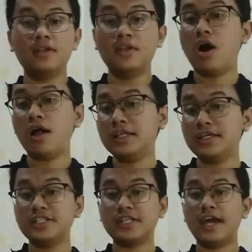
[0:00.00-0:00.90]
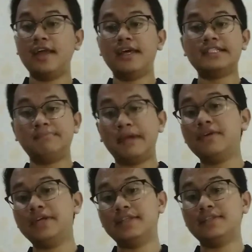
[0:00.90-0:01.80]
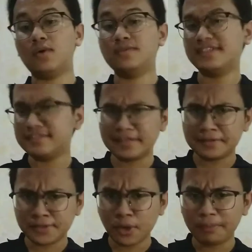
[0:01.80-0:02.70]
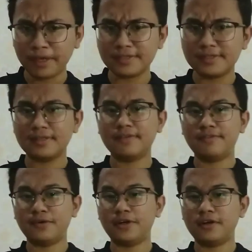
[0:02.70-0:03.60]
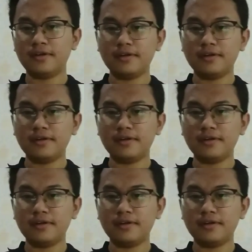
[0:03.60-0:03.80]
knowledge, and experience on certain topics for